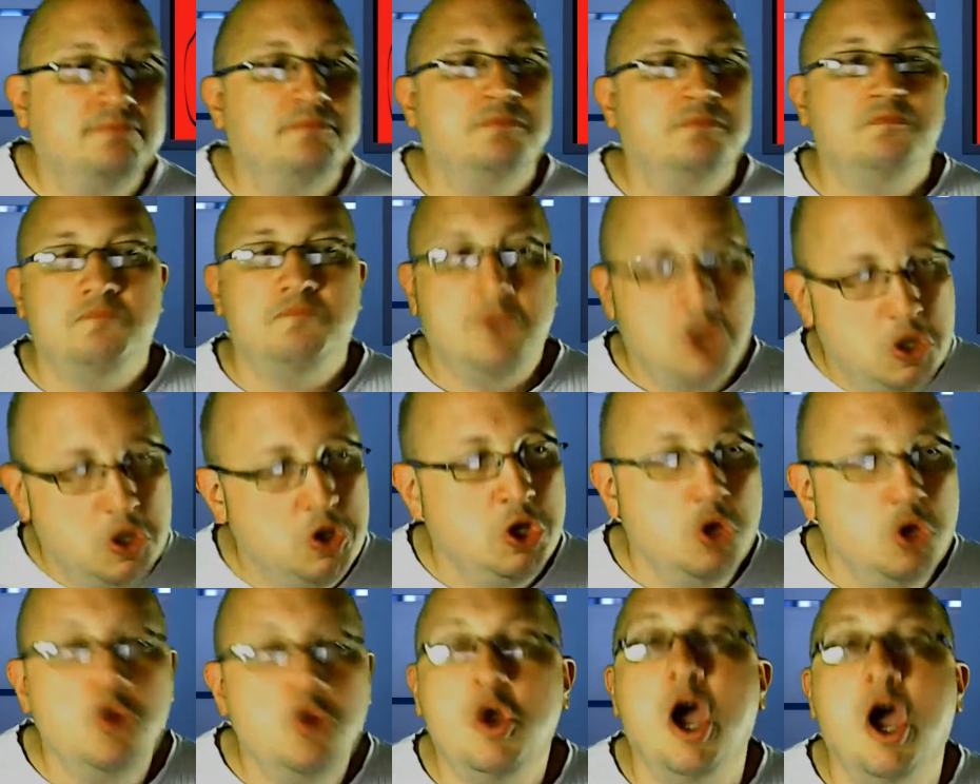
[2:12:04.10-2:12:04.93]

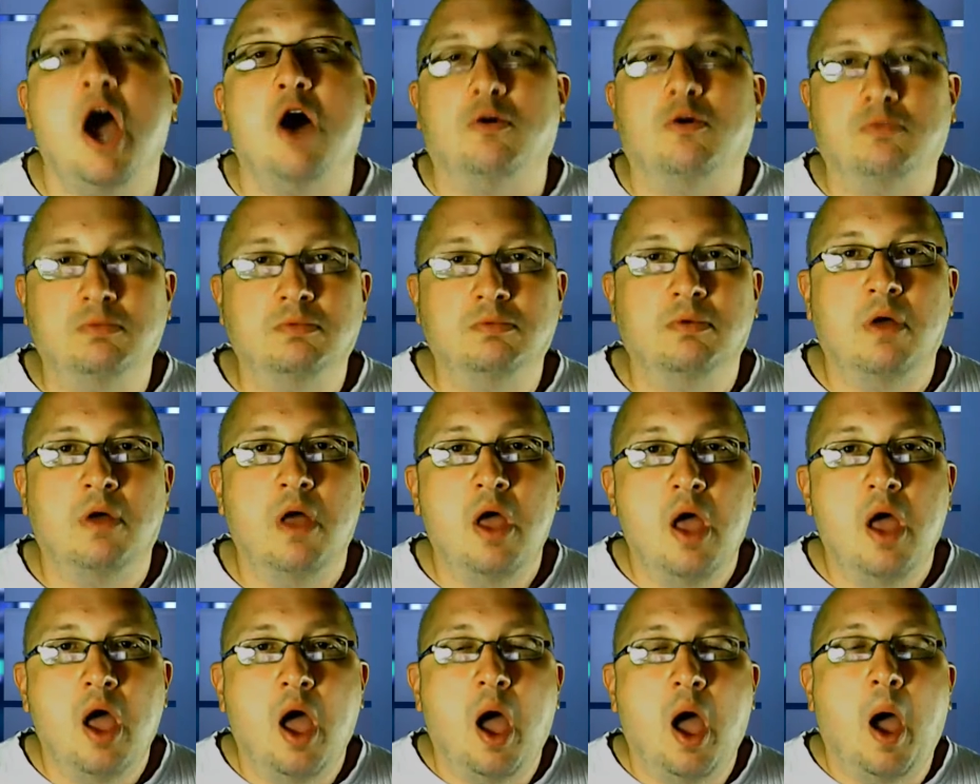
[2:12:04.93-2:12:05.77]
You go.
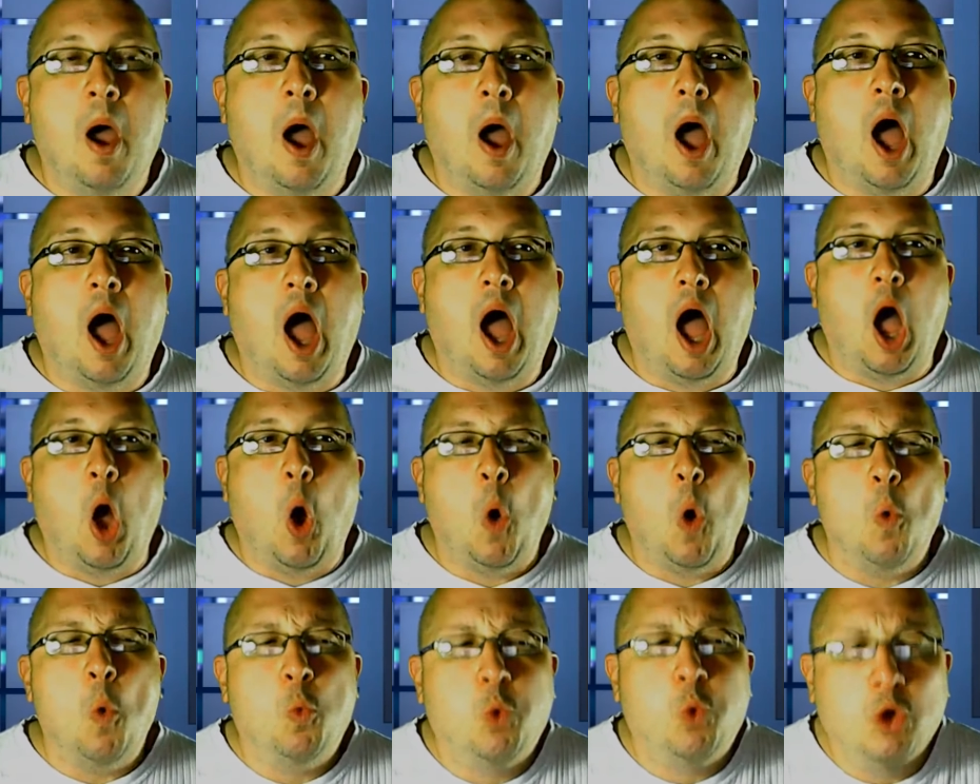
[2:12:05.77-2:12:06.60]

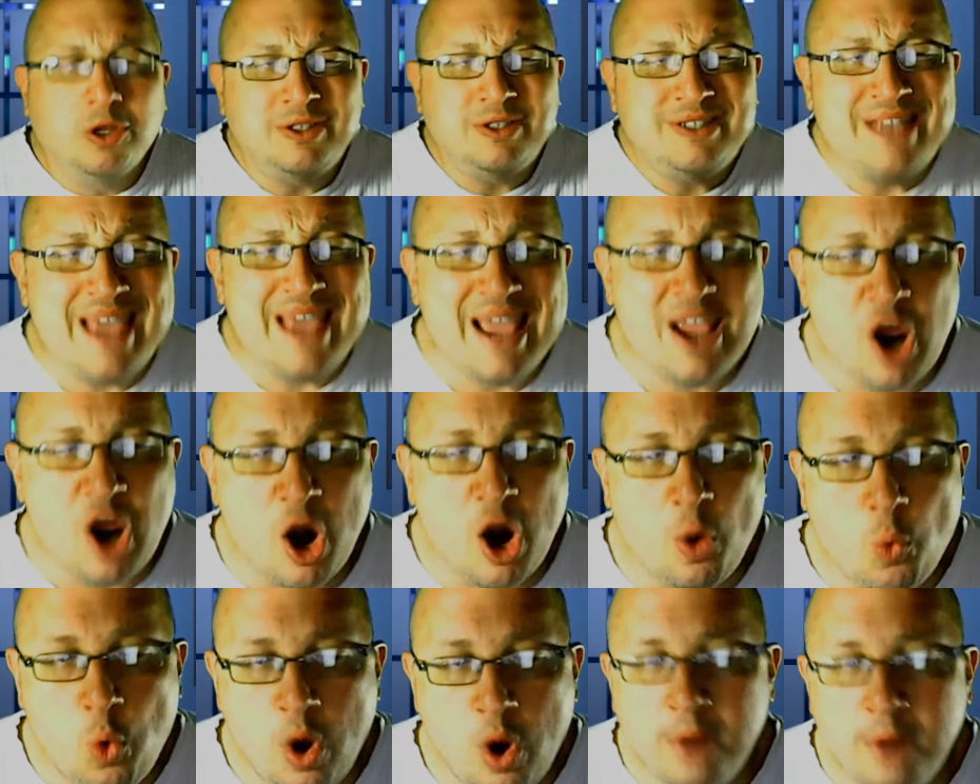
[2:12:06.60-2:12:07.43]
We'll take our
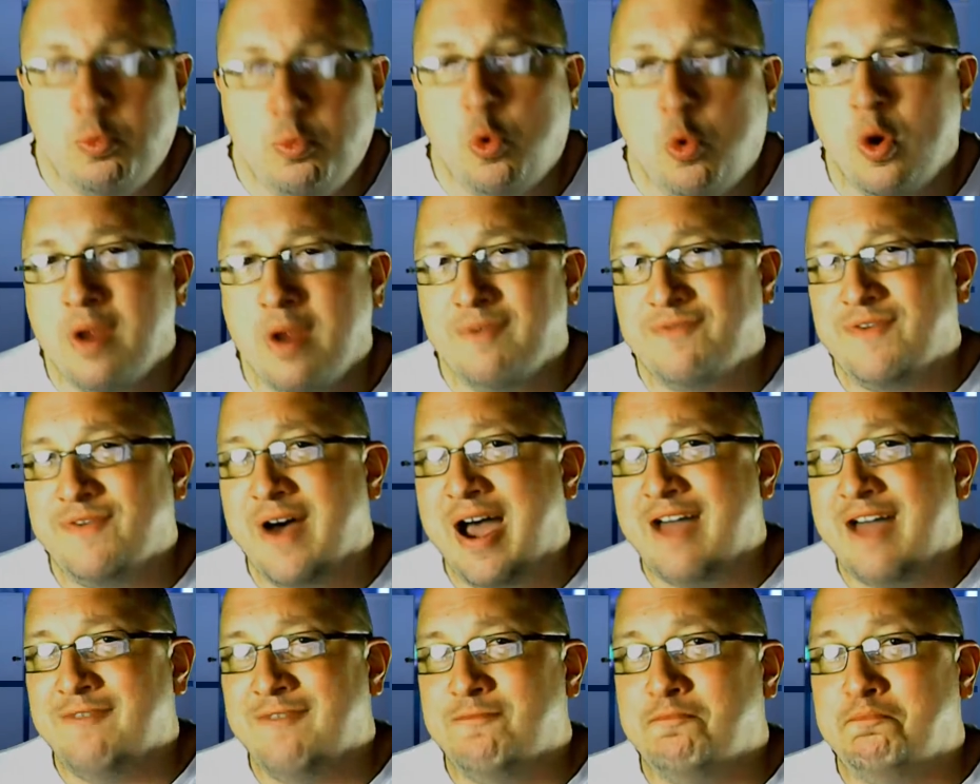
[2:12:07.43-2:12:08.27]

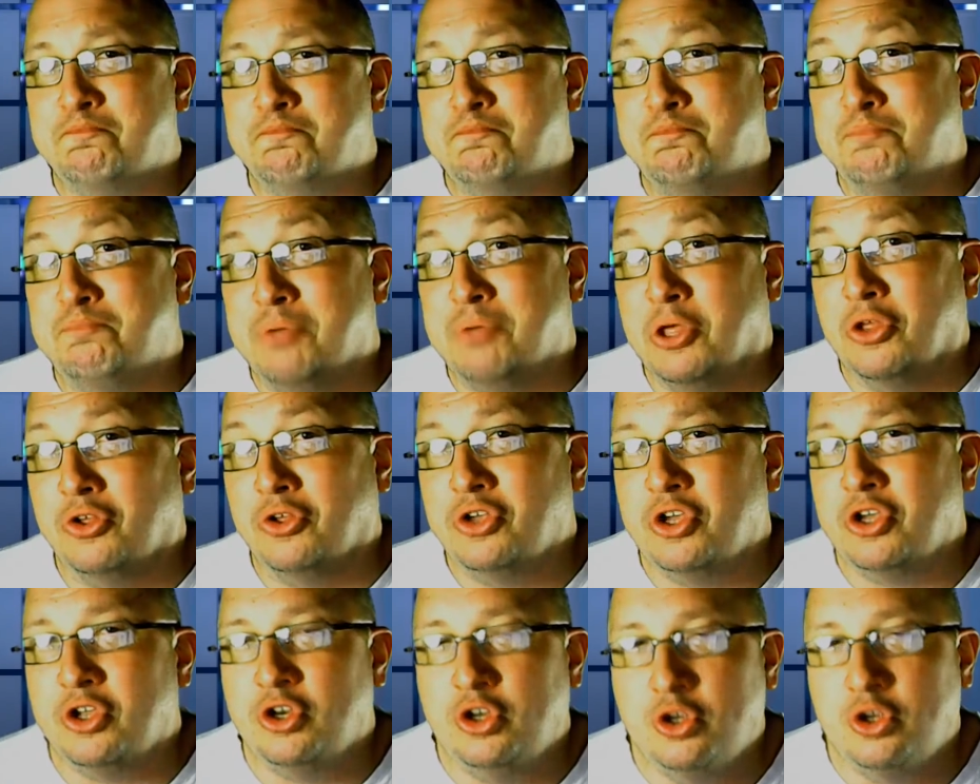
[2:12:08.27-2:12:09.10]
1.5
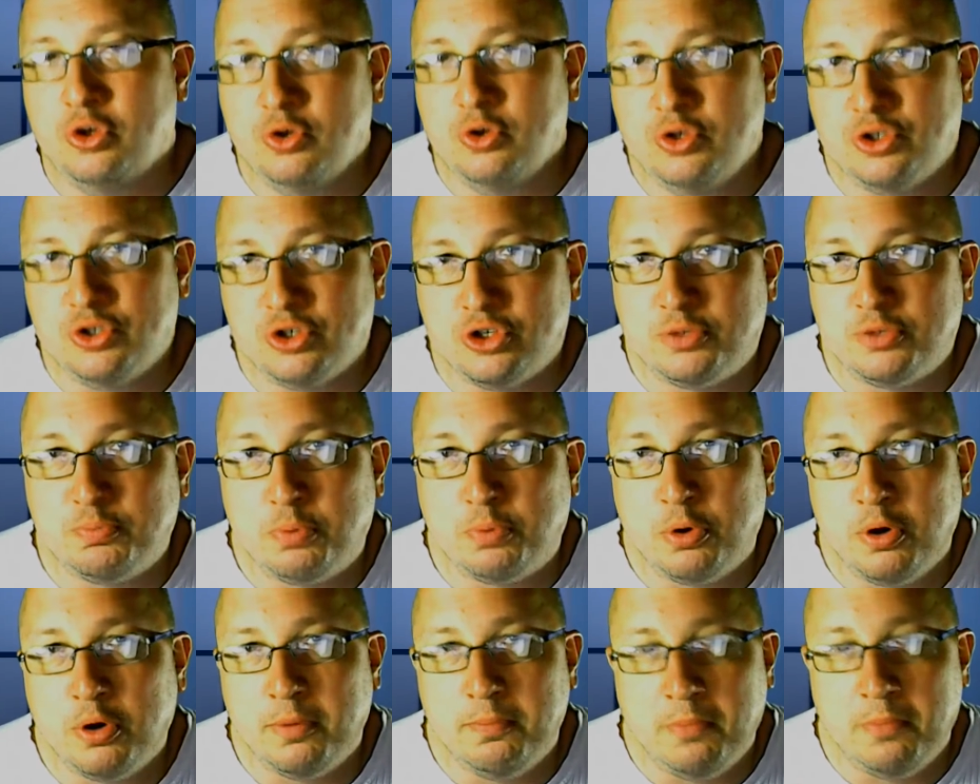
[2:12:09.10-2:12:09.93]
billion users
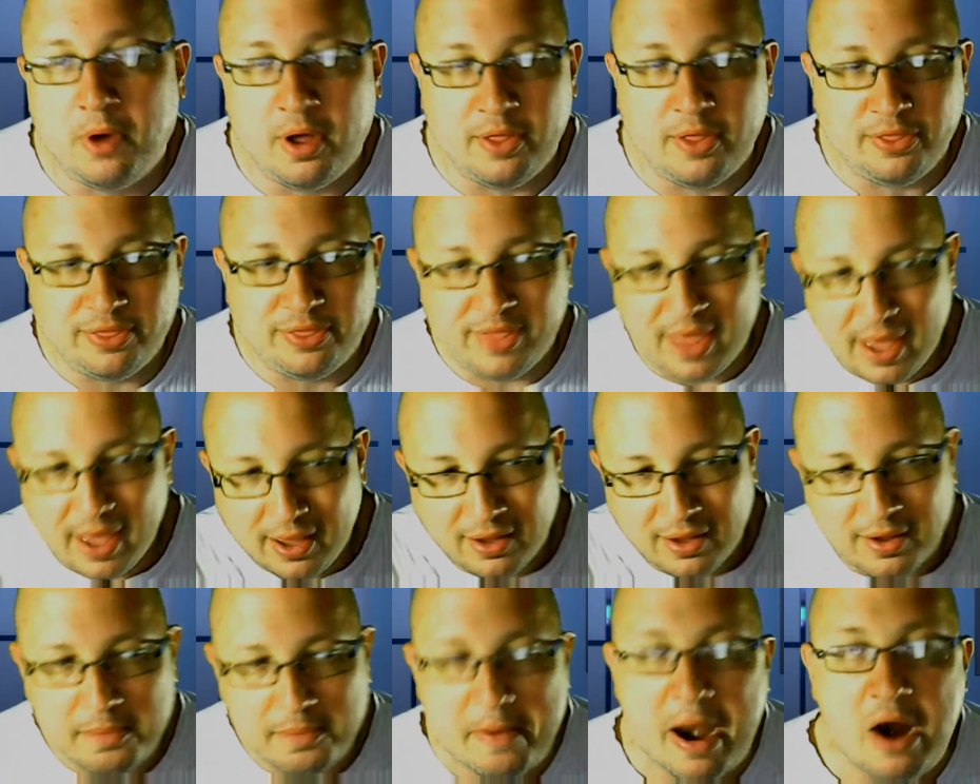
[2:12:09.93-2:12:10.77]
per month that
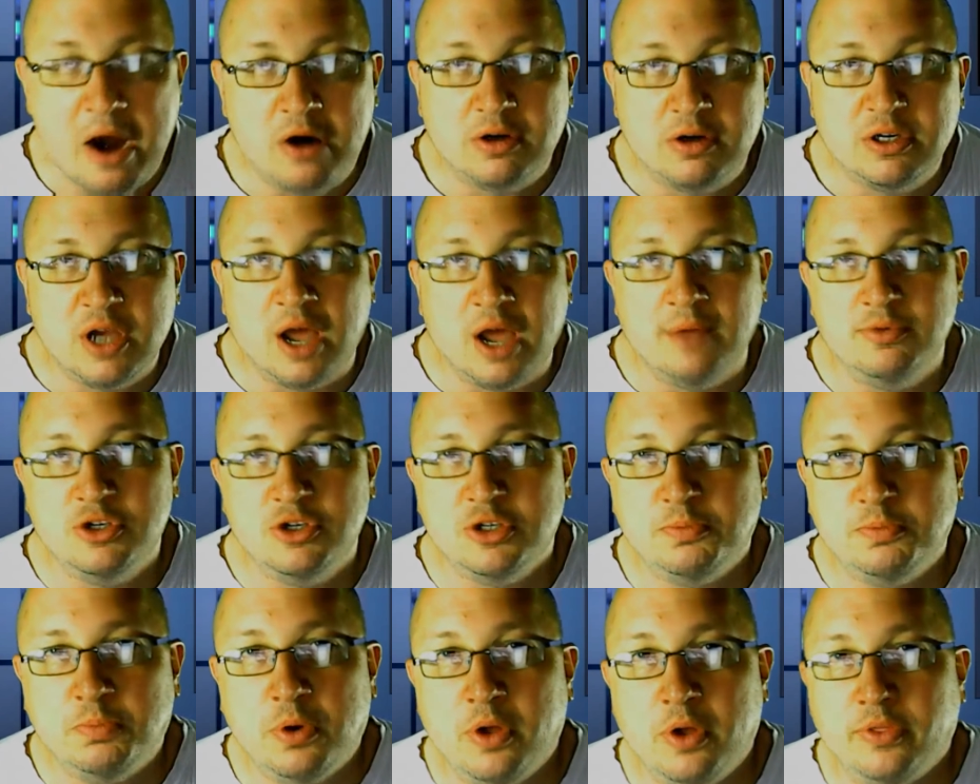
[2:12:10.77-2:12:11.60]
Camaro Time
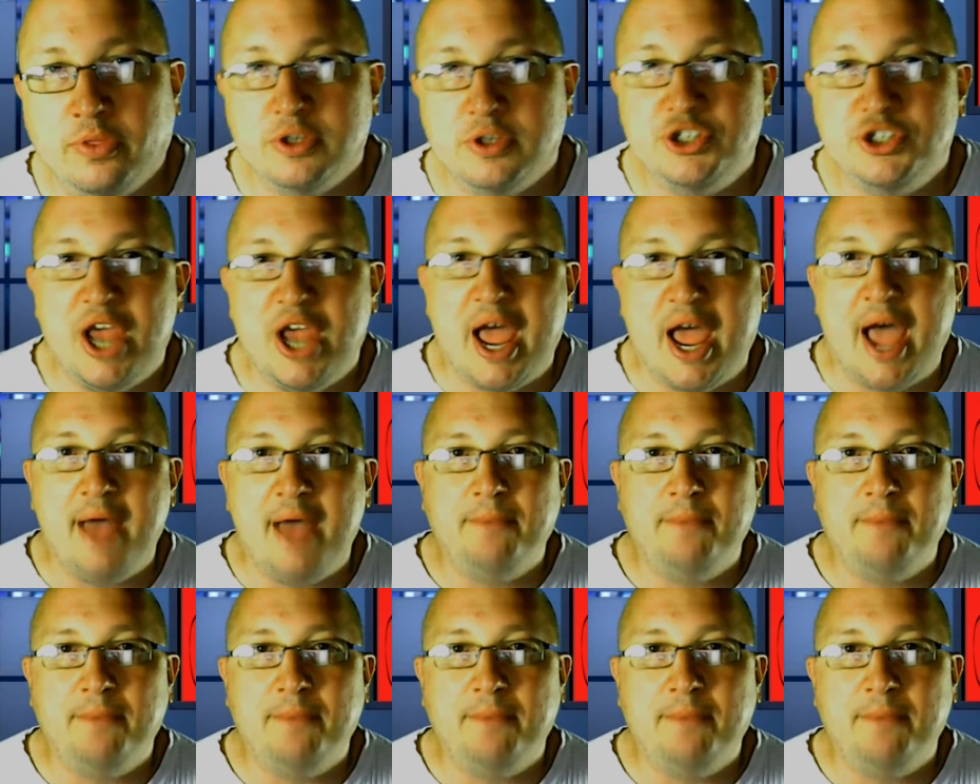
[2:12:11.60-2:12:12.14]
just put in the chat.